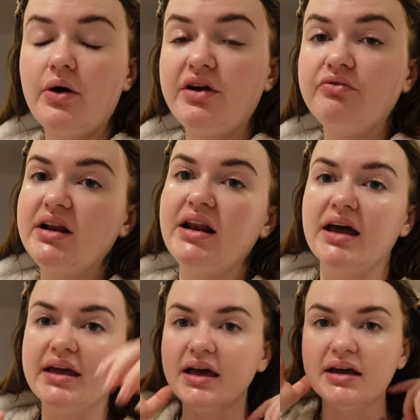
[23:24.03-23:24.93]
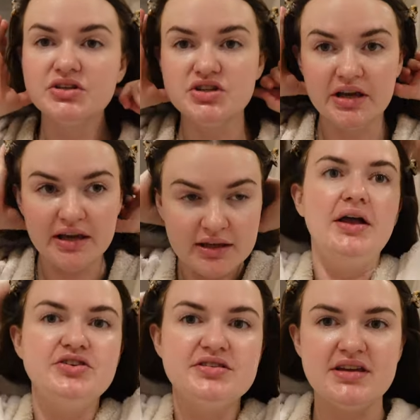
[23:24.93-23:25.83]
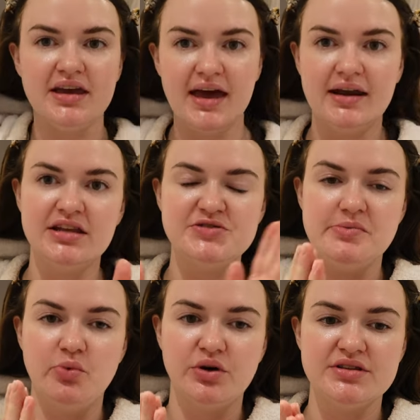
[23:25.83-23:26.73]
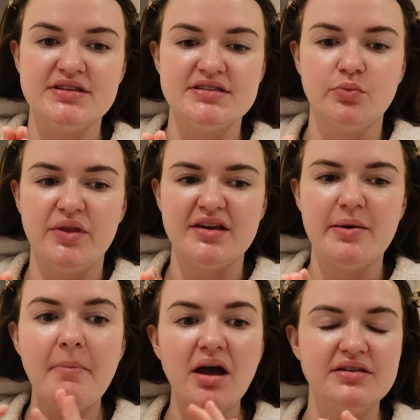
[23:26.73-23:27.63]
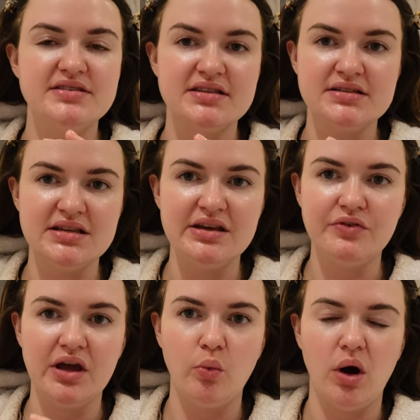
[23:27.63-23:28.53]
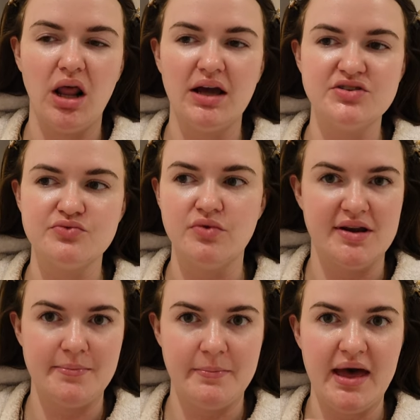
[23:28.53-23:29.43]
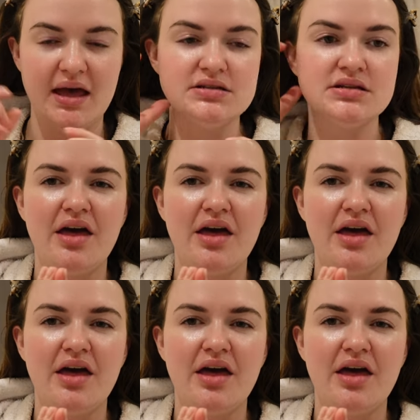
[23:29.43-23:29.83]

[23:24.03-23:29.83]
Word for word: I really like it actually. I just again need to be more consistent with it. I might use it this evening while I just read in bed.